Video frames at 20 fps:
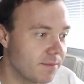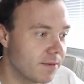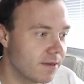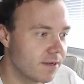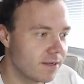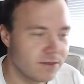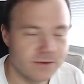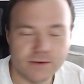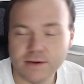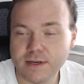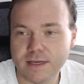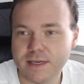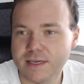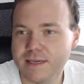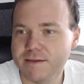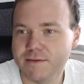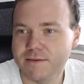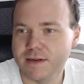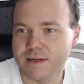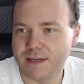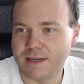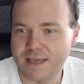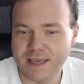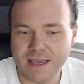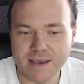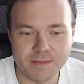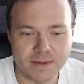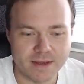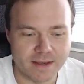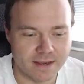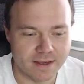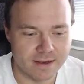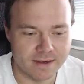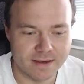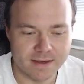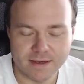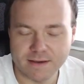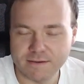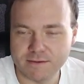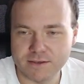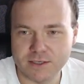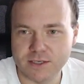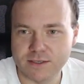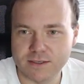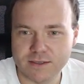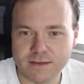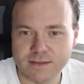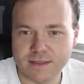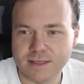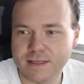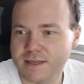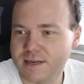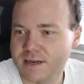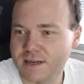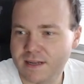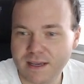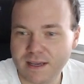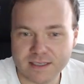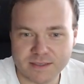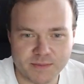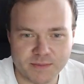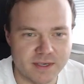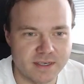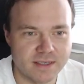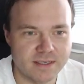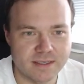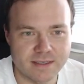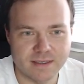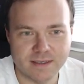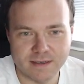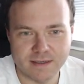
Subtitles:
during even gaming, which resulted in lag spikes,